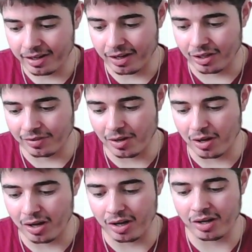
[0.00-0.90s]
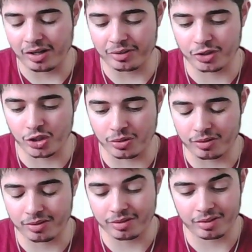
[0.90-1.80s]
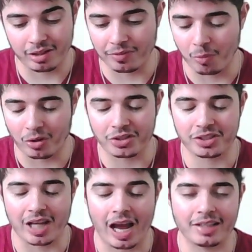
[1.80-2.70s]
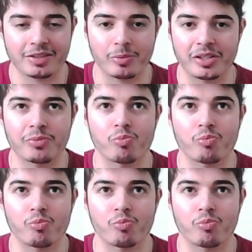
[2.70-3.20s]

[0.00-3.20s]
Another one just to add to it.